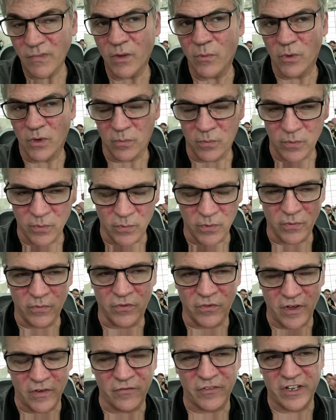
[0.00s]
We've
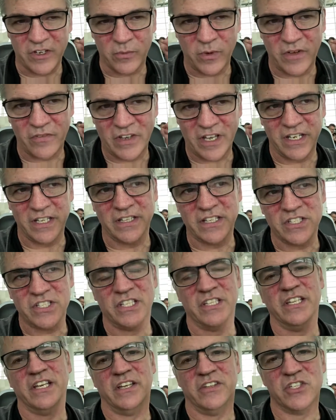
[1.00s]
found a way of getting this
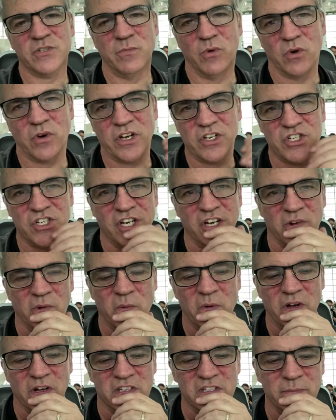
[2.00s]
in there. There's more engineering
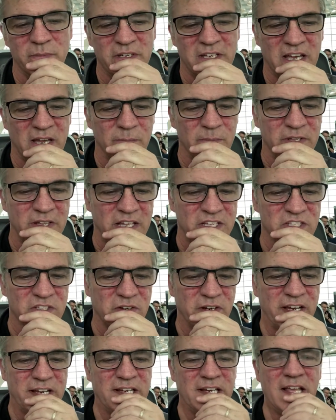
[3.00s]
work to be done, but that's
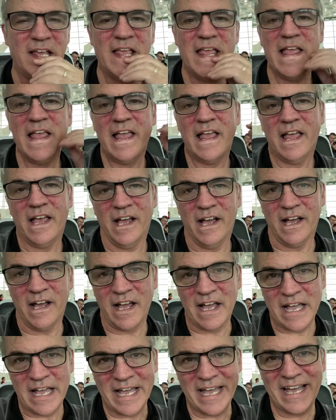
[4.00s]
great.
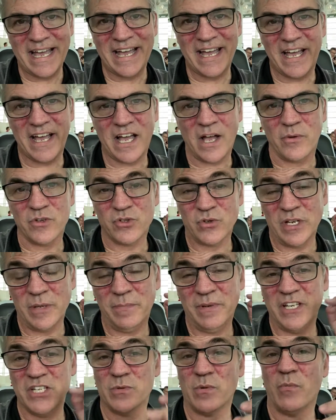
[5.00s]
Air, I was really
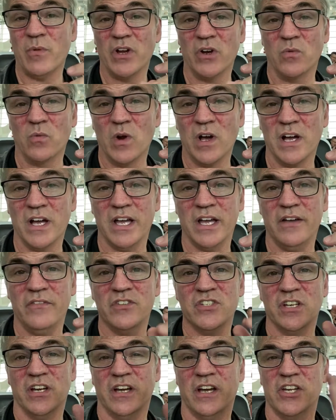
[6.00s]
pleased when we
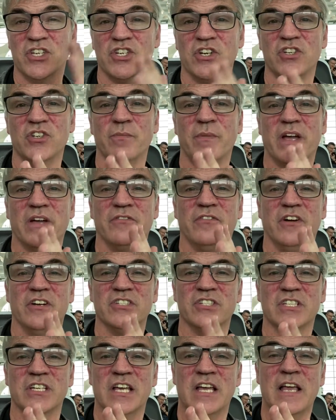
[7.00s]
arrived. I showed you
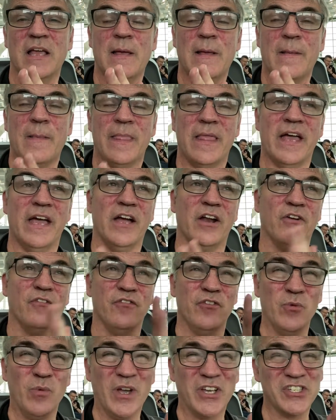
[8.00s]
MAGFAST Air a
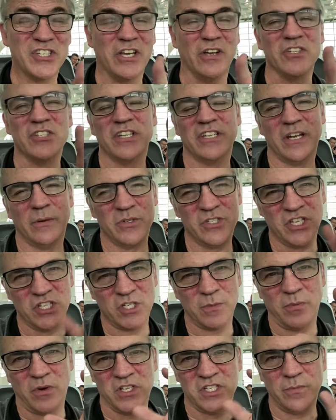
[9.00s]
few weeks ago and said I was
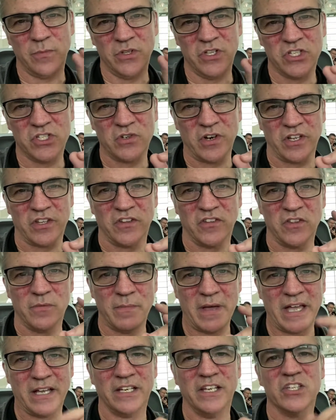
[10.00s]
disappointed with the strength of the
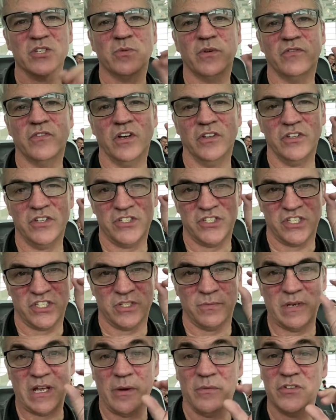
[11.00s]
magnets. We've got this
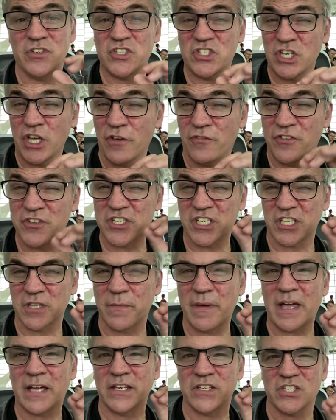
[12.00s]
system now of surfacing the
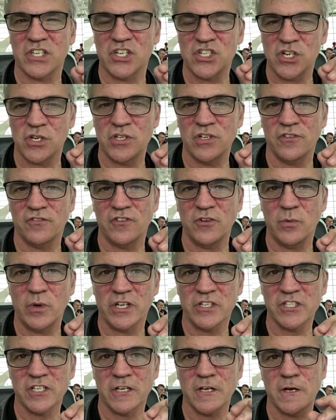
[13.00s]
magnets I showed you a few
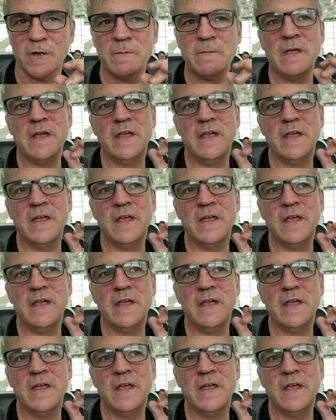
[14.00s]
weeks ago.